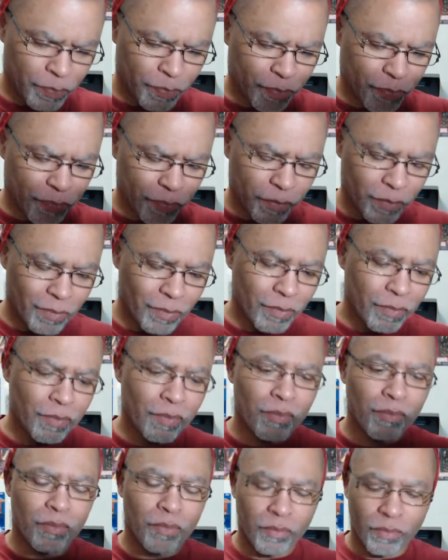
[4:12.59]
Hmm.
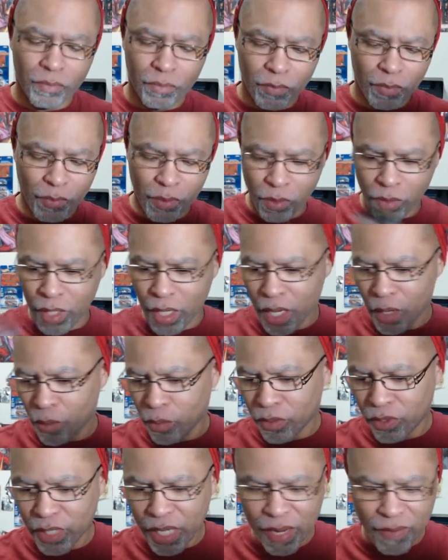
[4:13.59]
Okay,
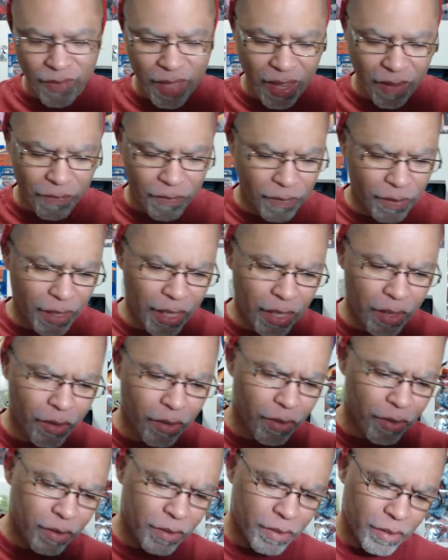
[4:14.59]
we'll save that for
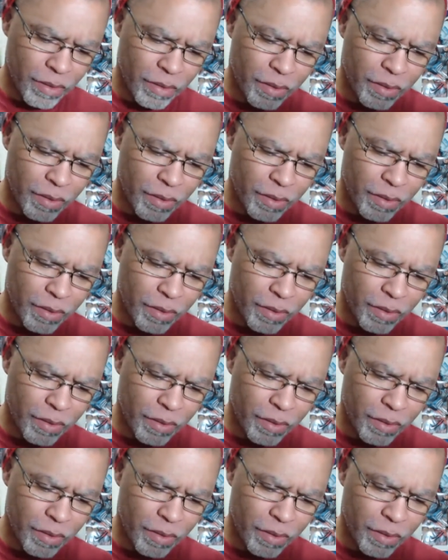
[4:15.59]
later.